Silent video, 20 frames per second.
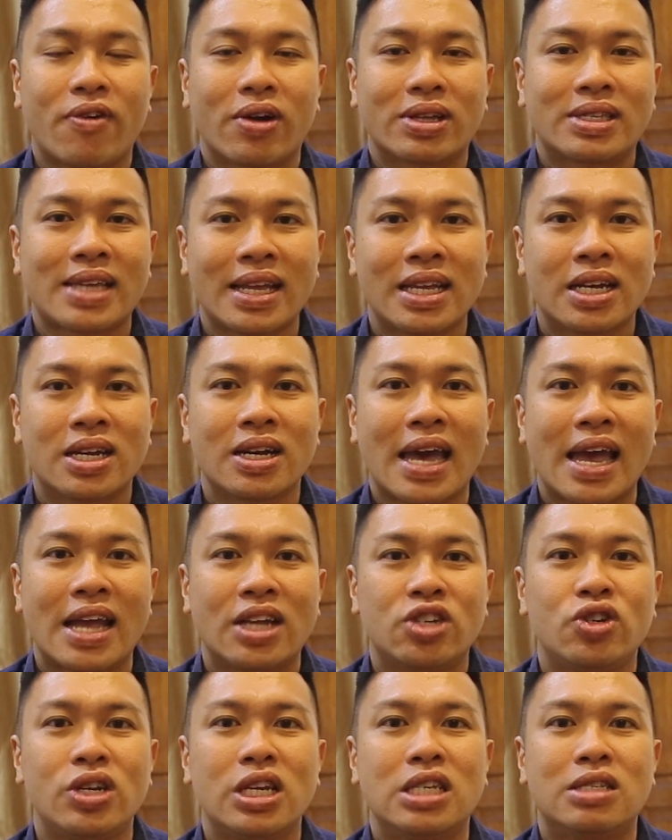for a technical
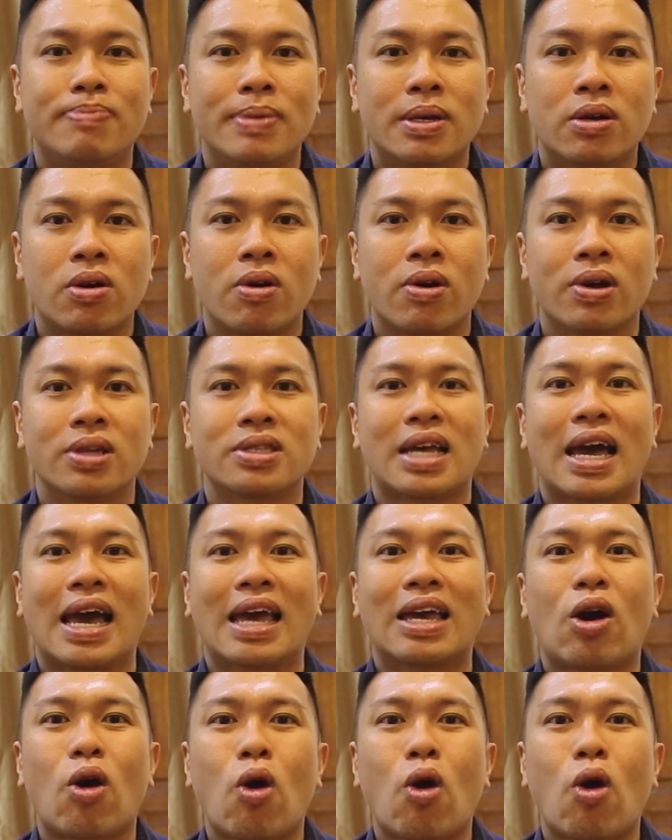entry is because I